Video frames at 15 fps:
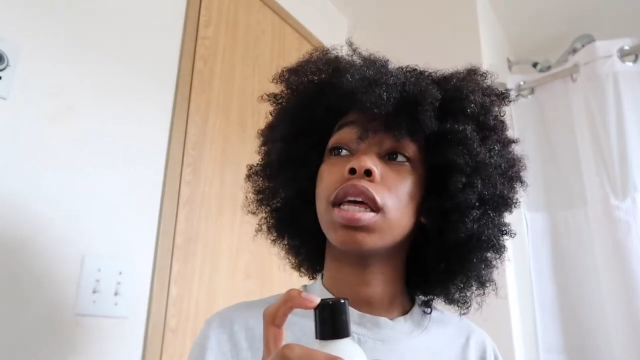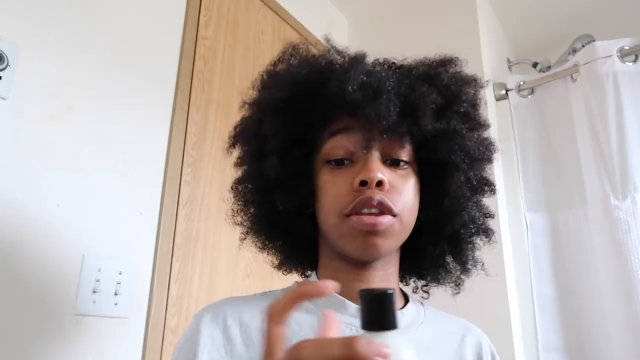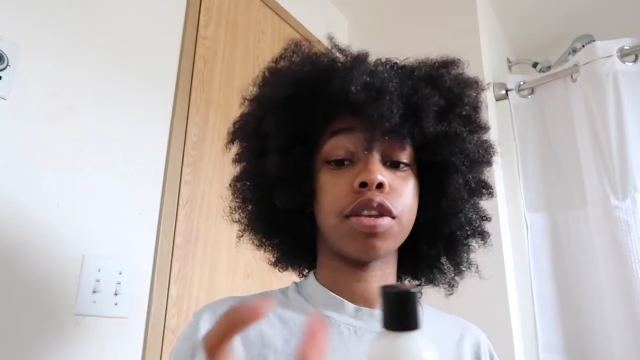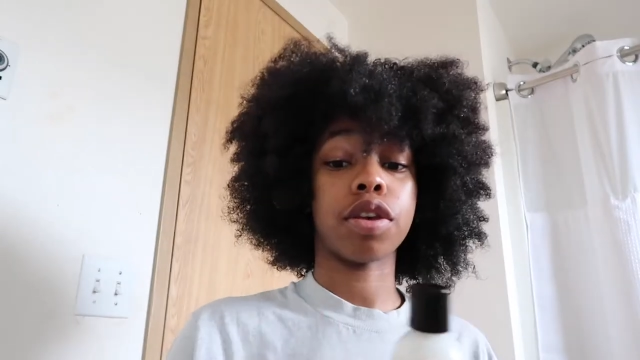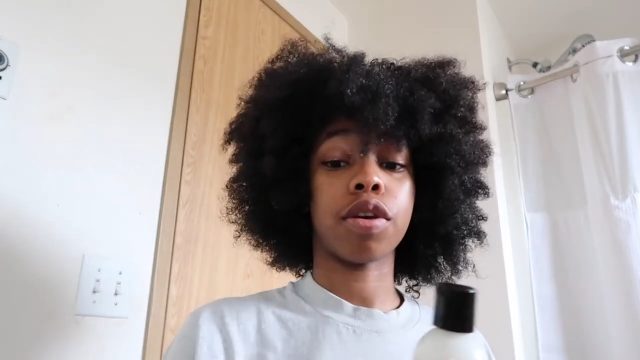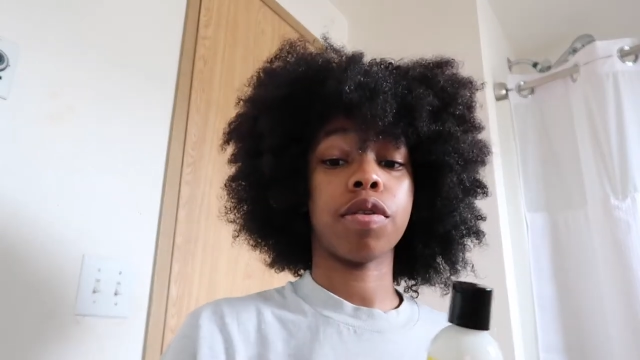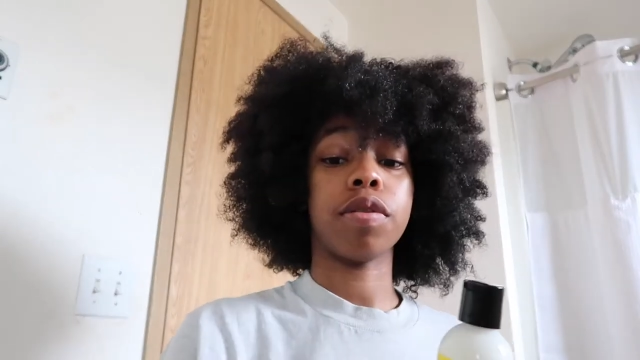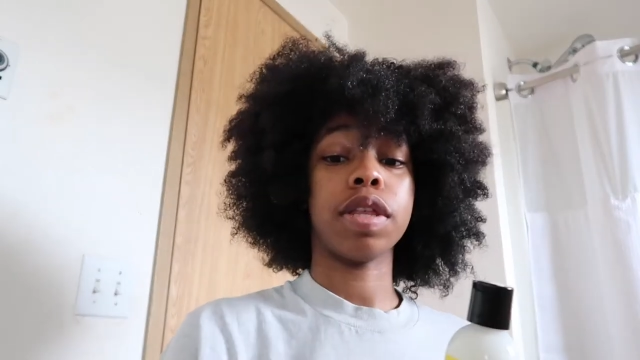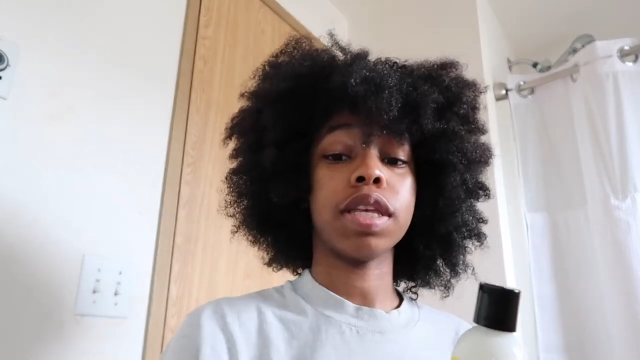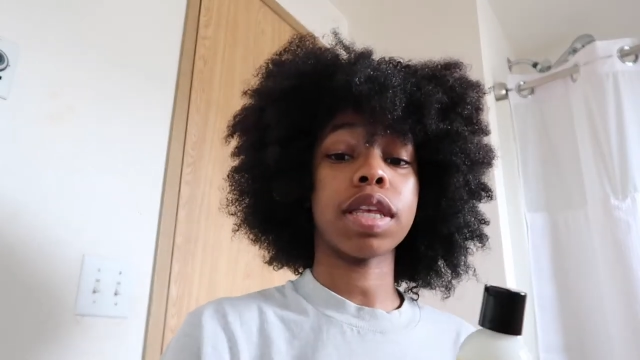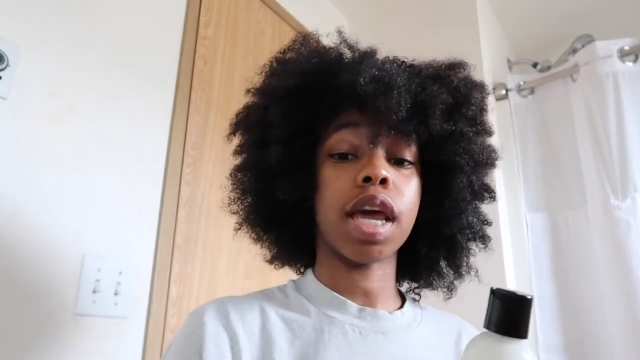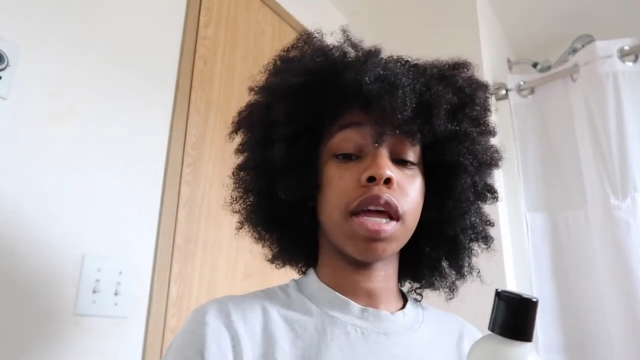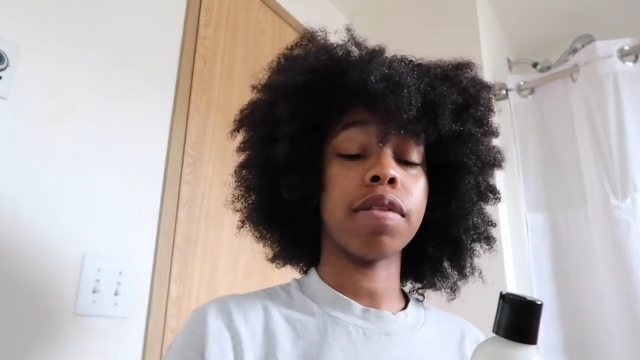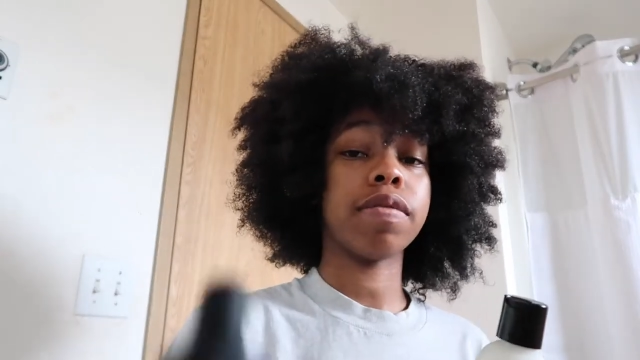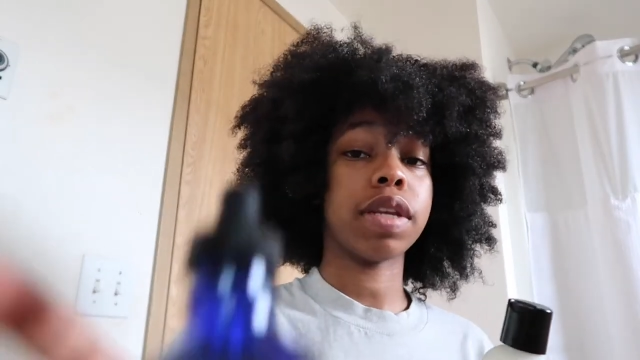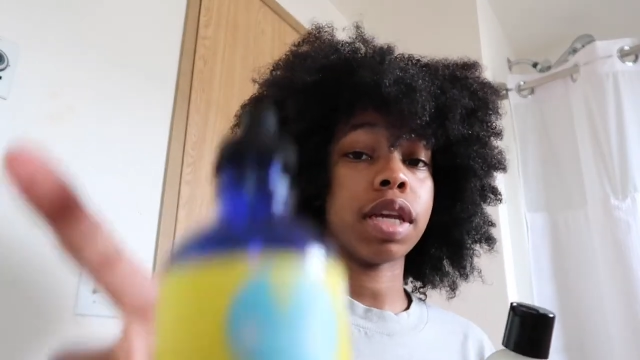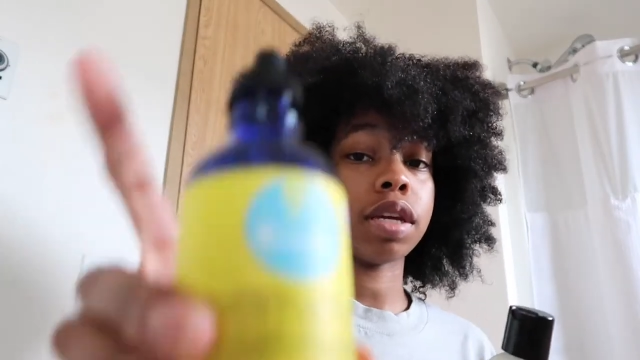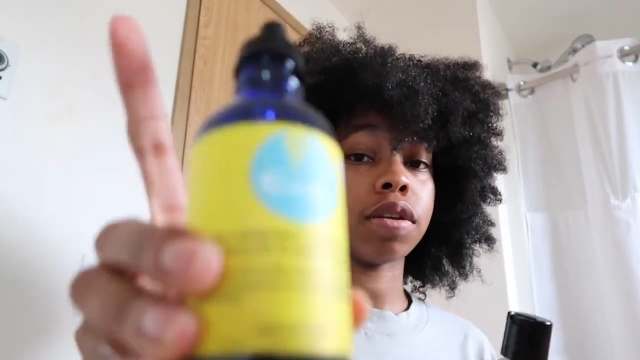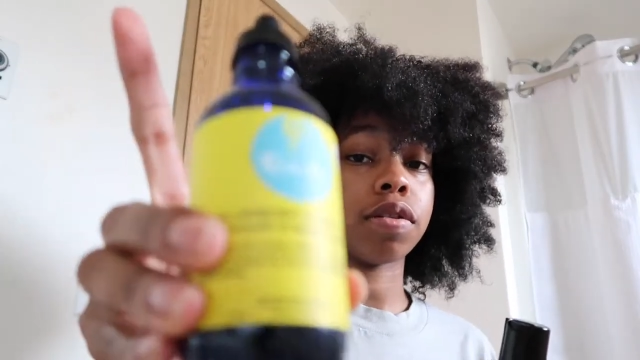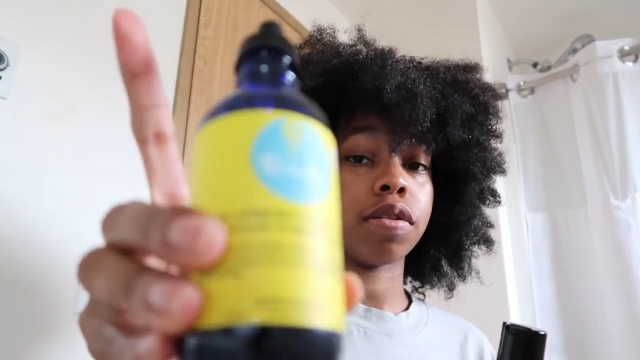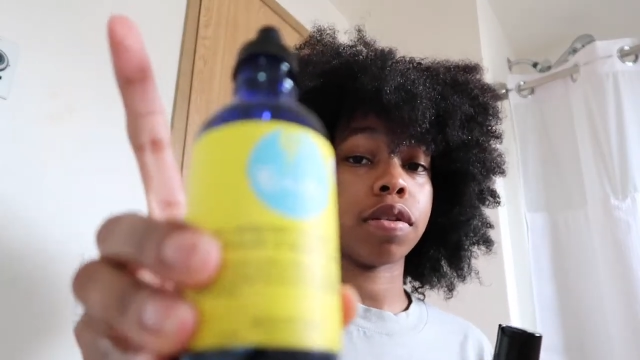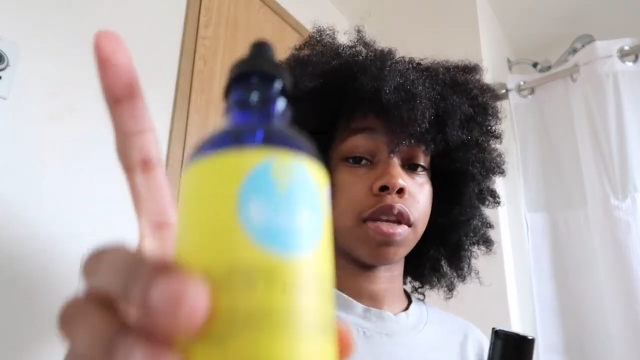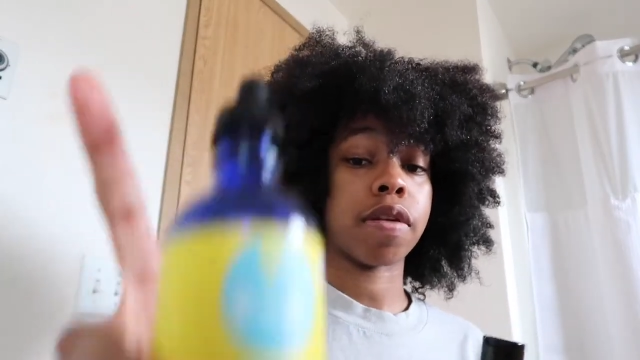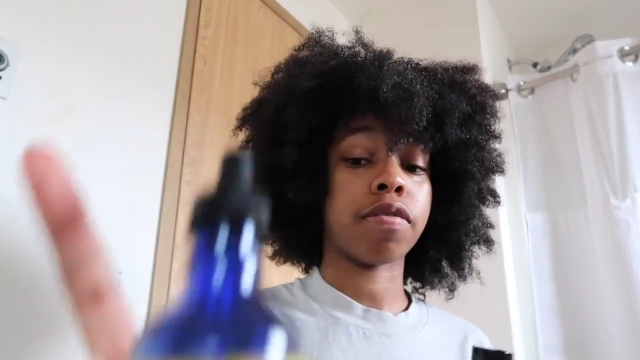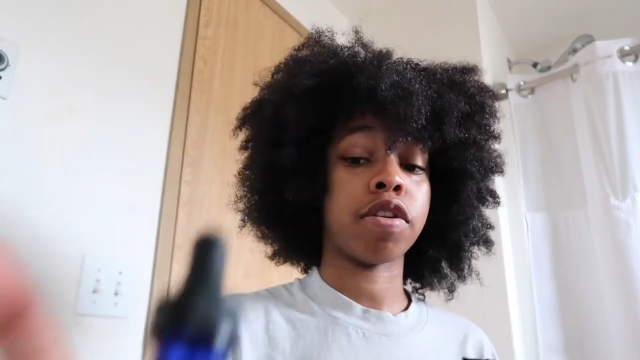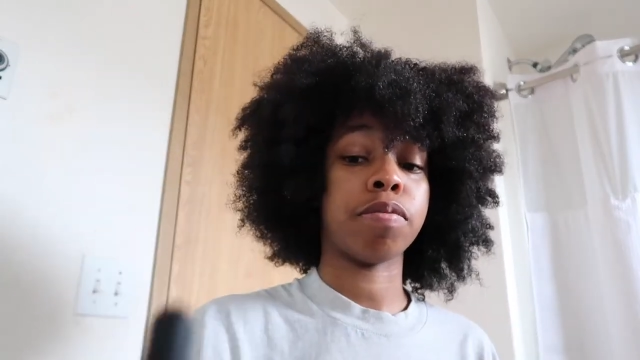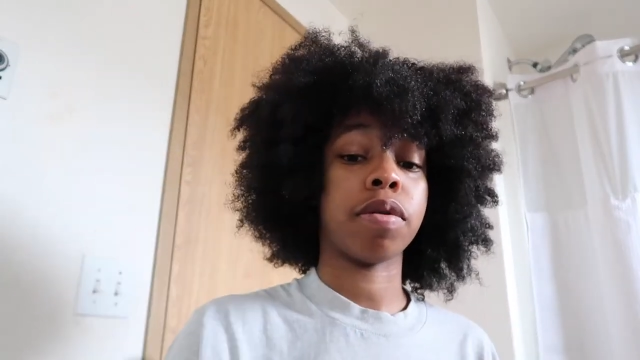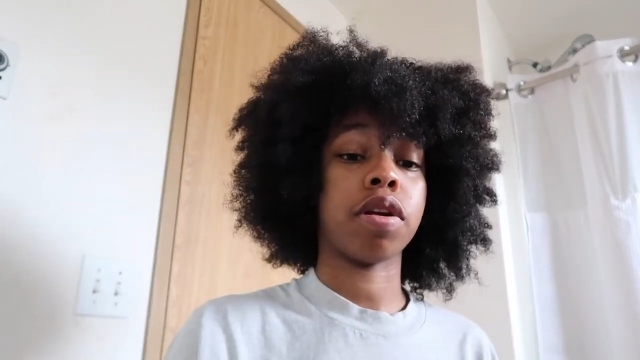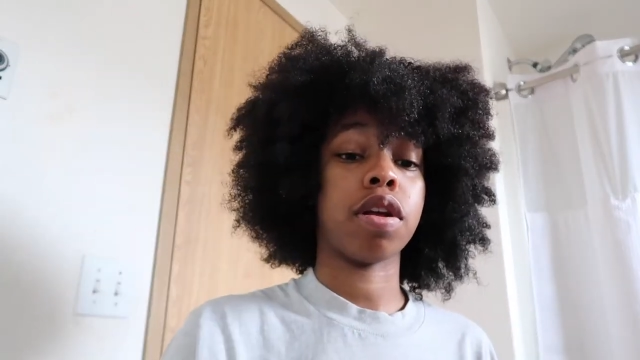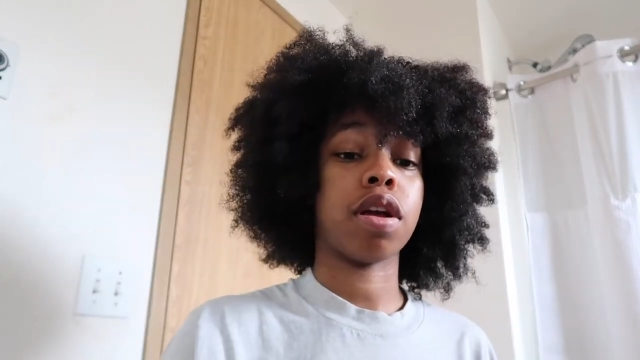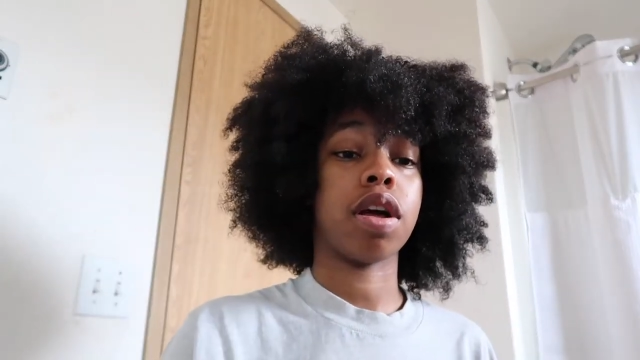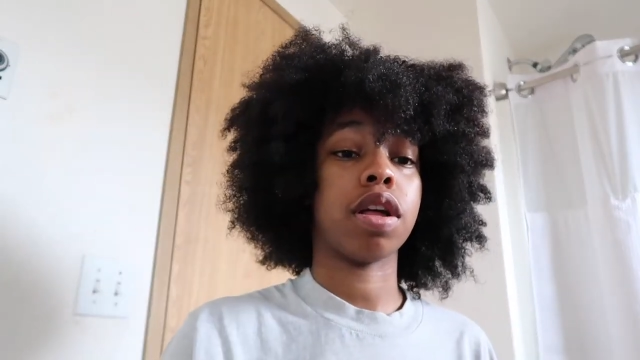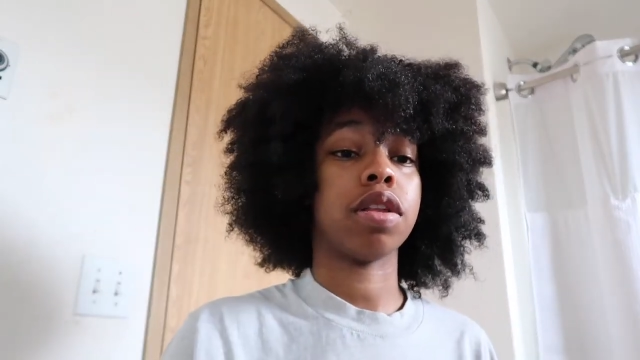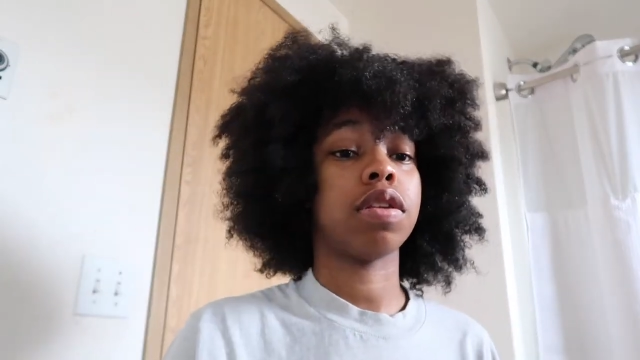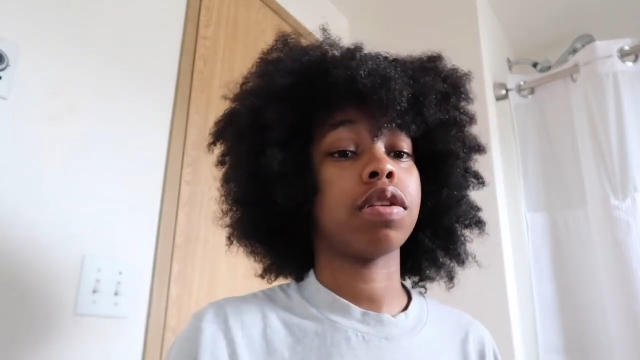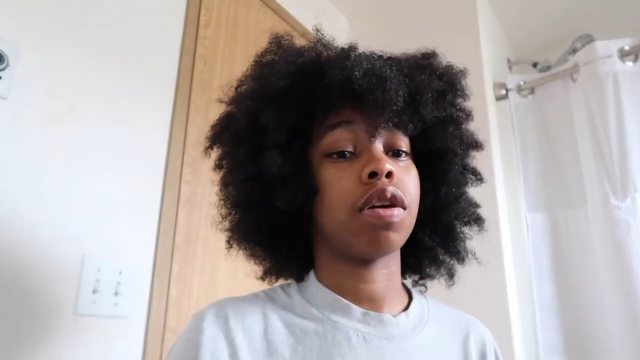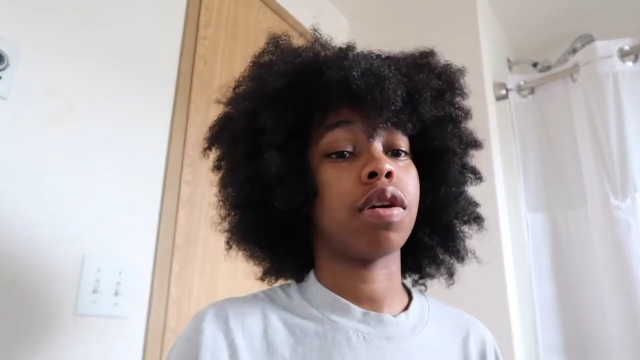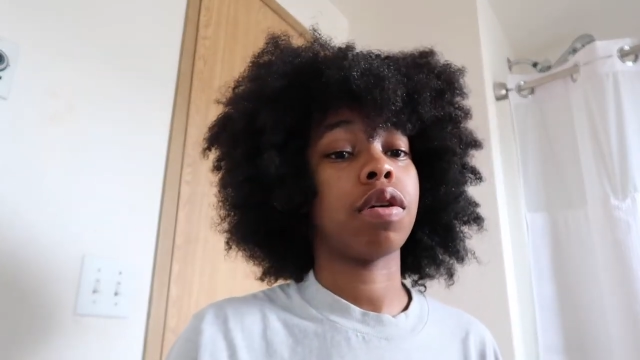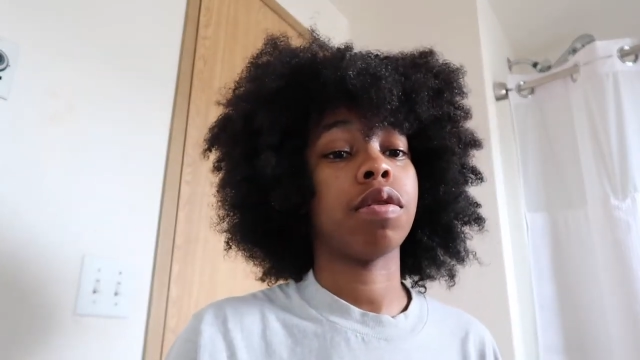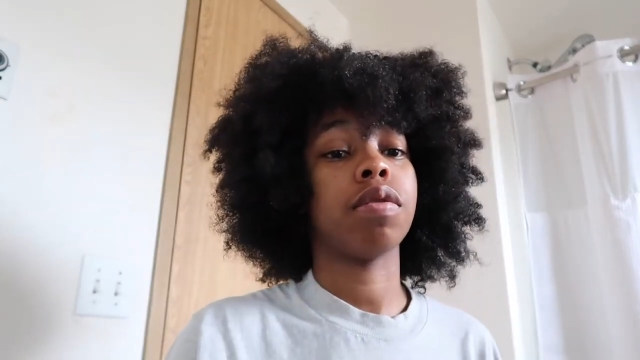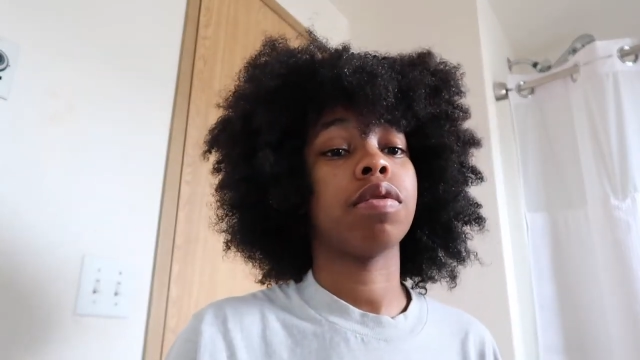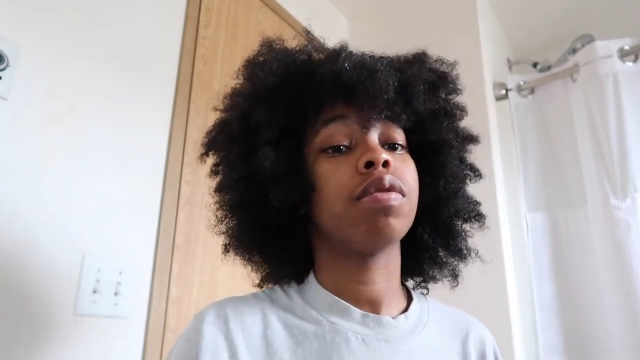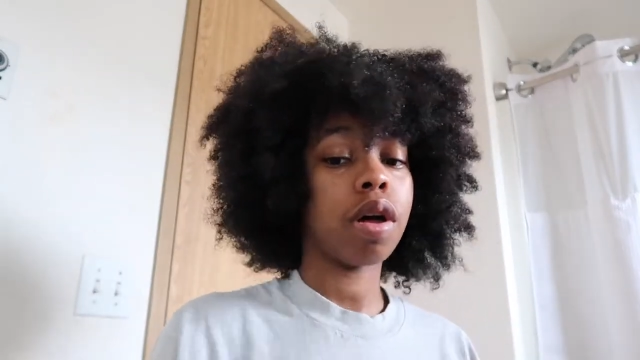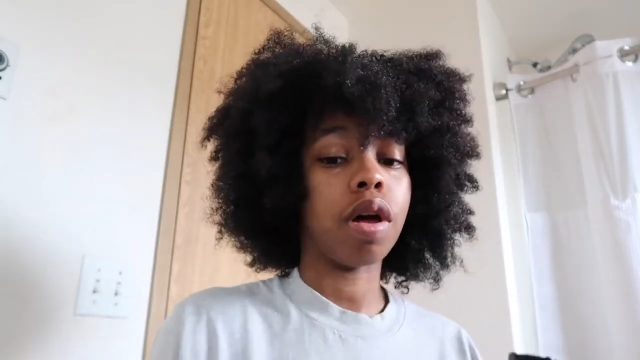So this kind of tingles after you put it on, so.